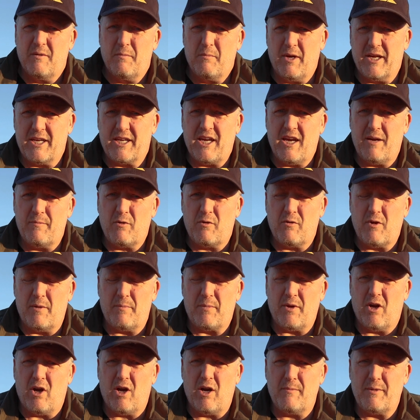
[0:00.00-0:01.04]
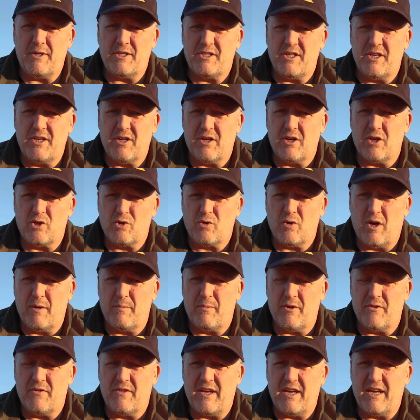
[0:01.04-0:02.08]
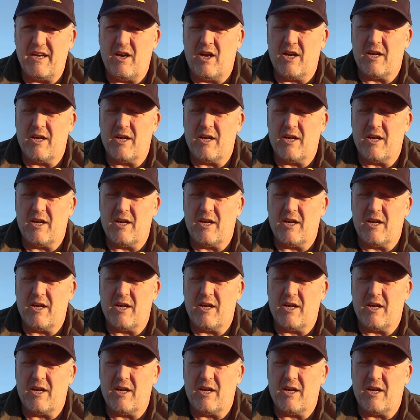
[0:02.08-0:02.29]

My camera right behind me, sitting on a tripod there,